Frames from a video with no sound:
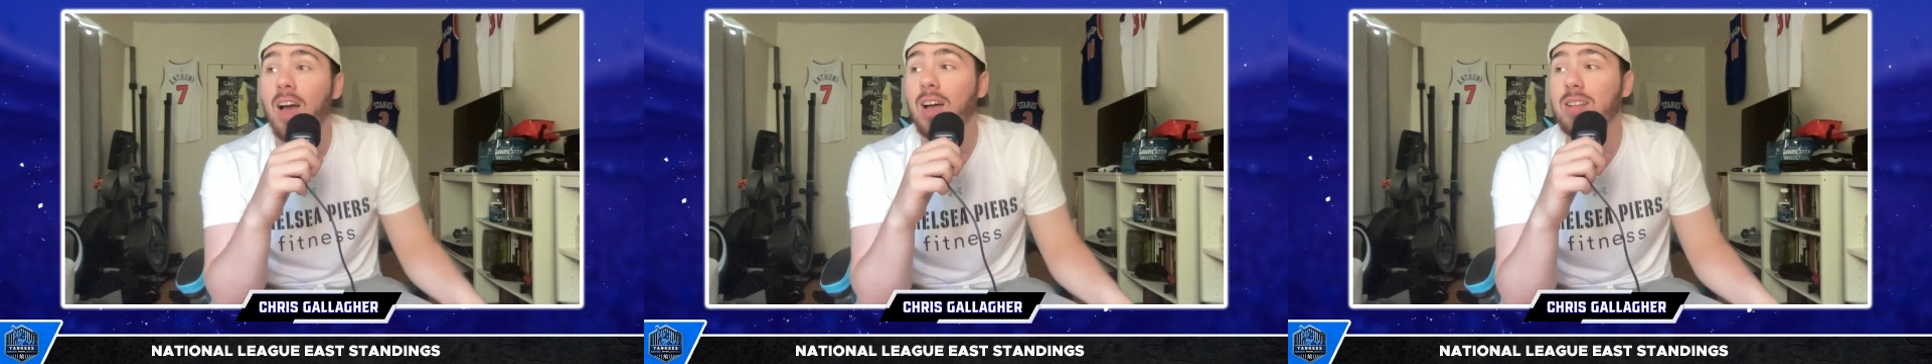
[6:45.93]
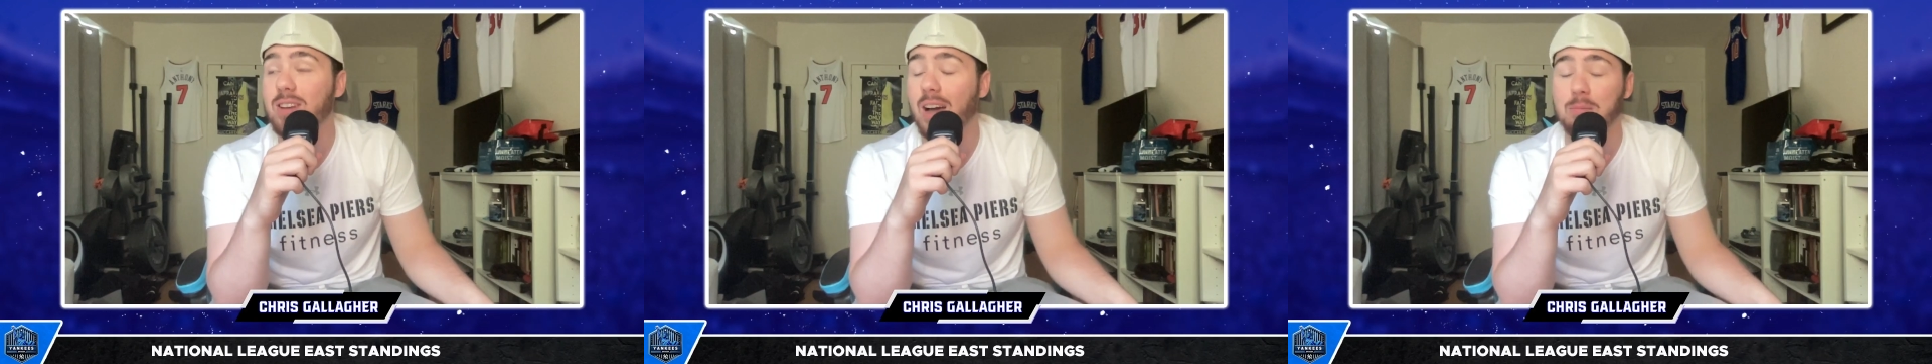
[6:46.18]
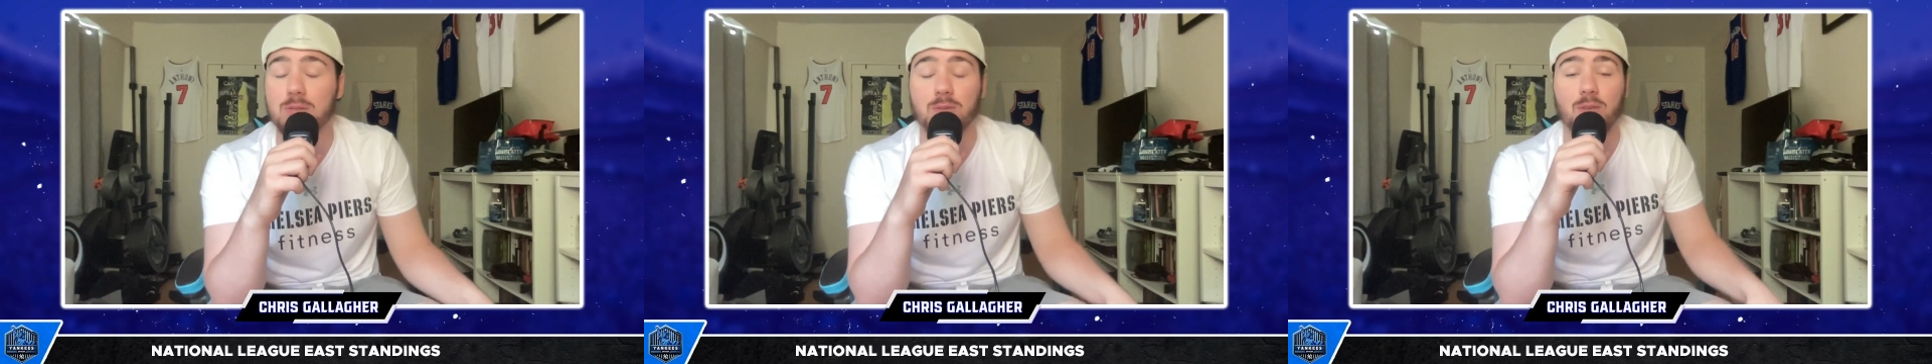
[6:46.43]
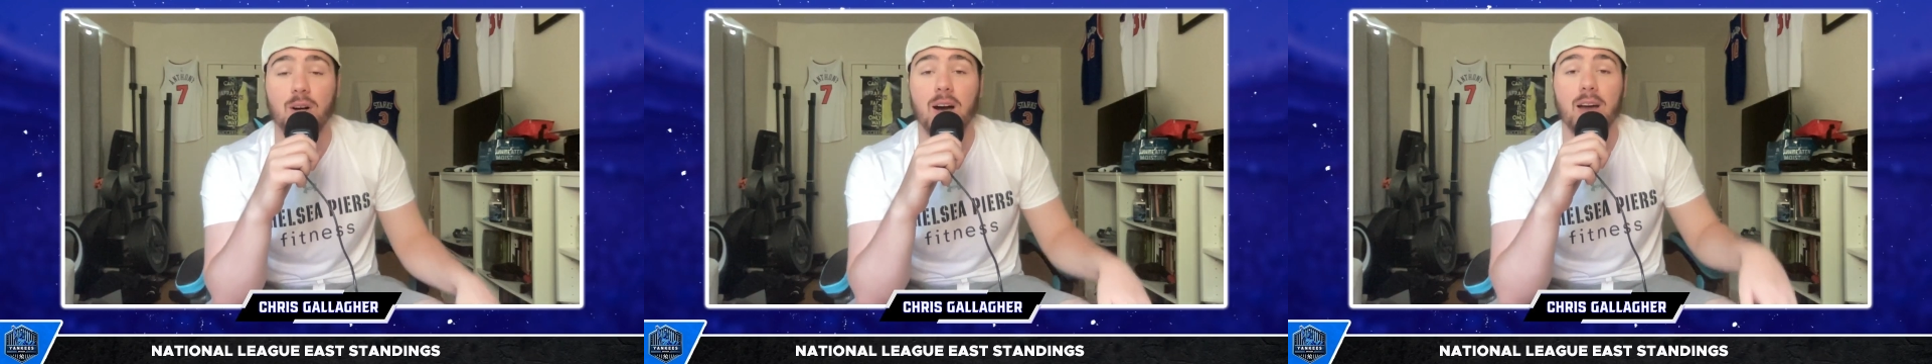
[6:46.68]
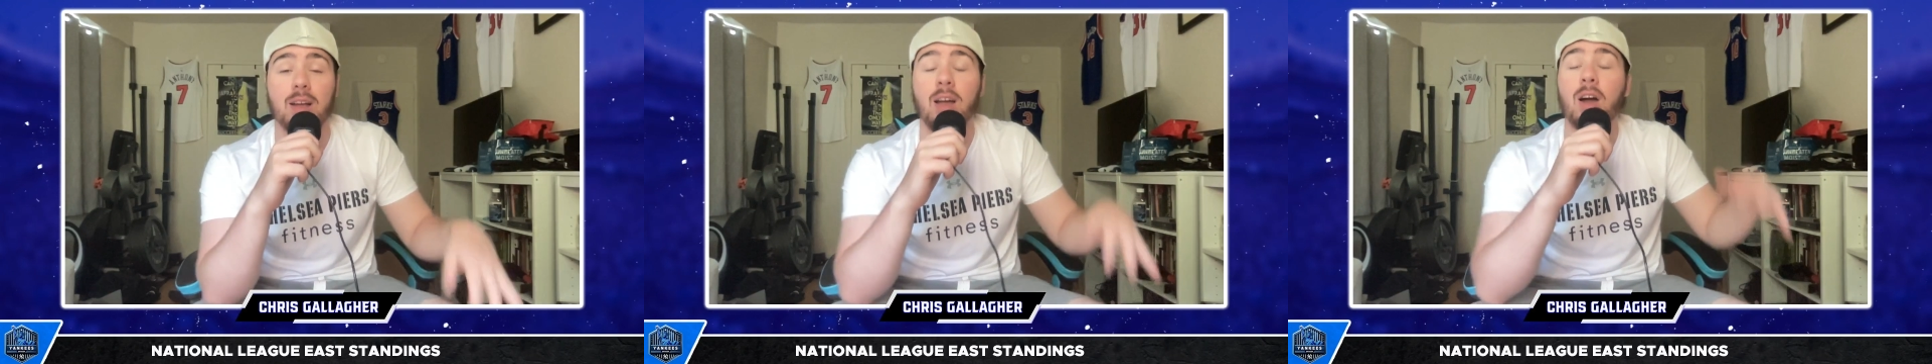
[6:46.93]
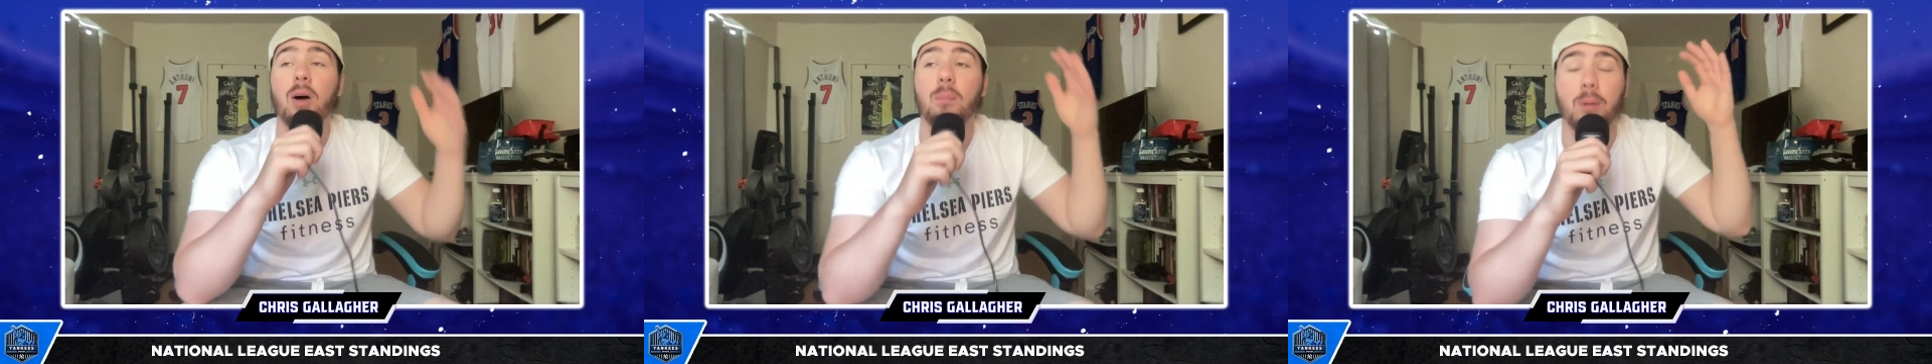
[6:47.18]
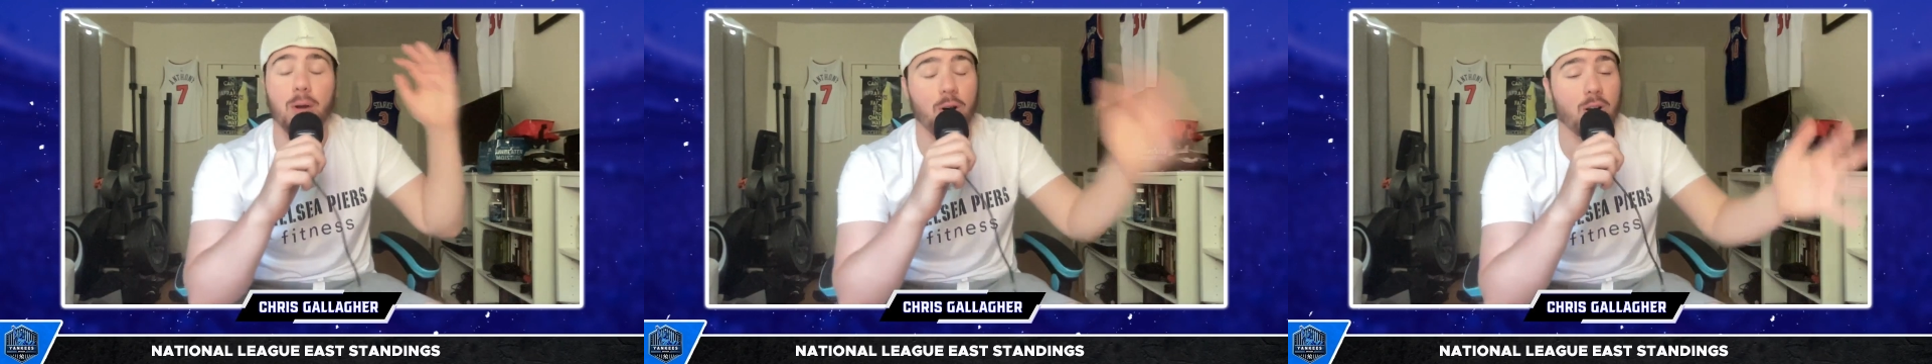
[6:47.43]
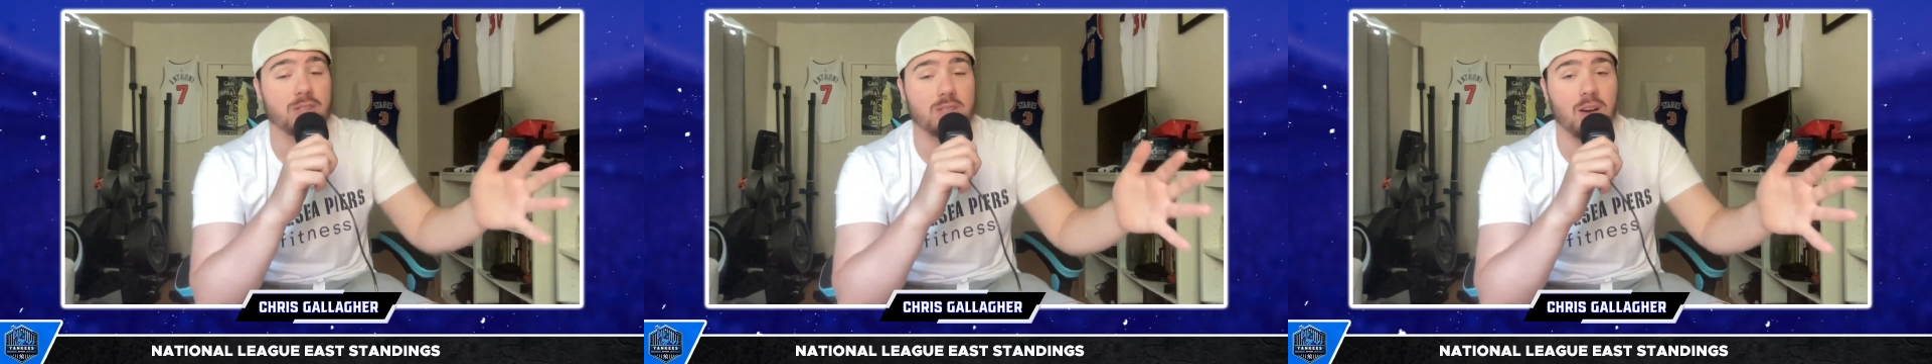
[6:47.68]
Time is flying. But
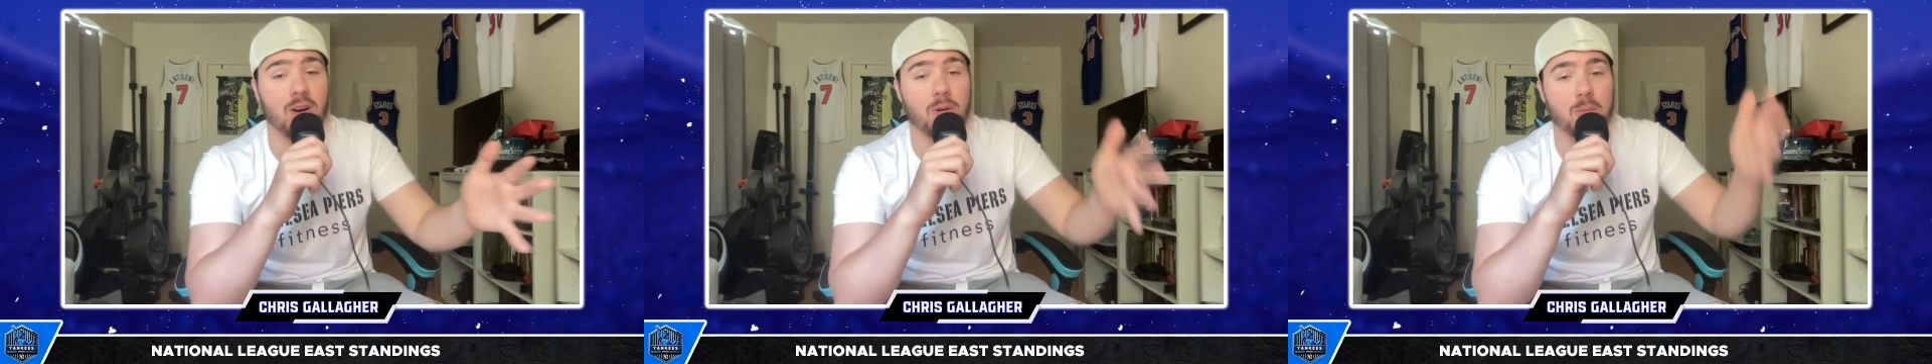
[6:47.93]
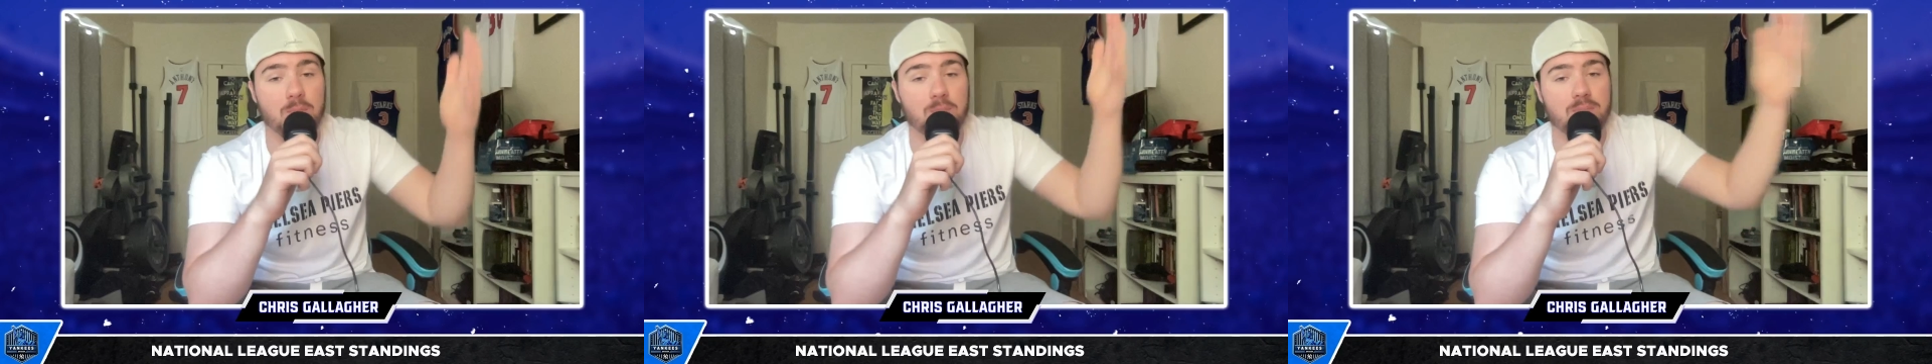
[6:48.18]
also,